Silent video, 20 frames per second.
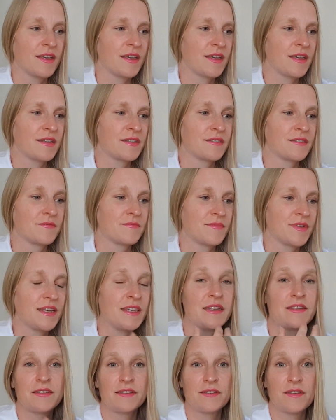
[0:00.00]
and
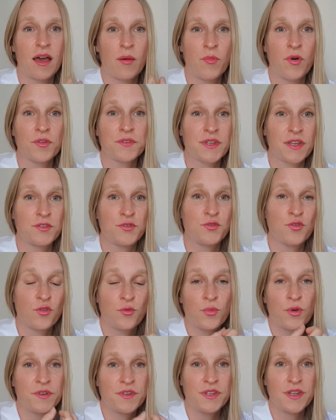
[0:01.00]
eat the amount that
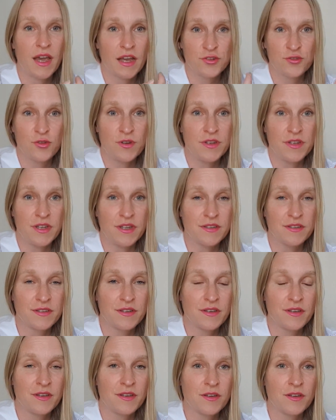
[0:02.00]
your body actually needs.